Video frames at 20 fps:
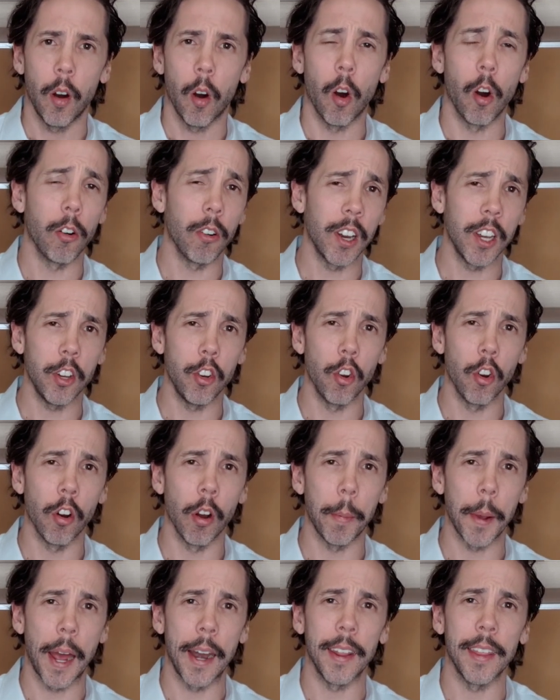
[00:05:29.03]
or in
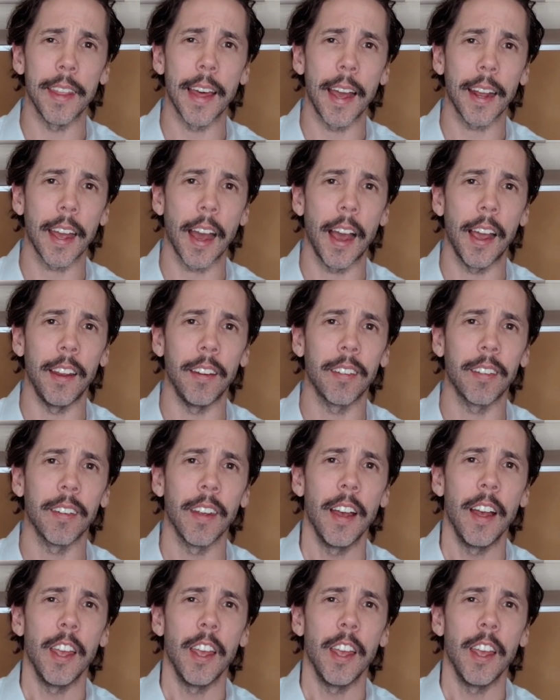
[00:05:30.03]
Europe. And in that case,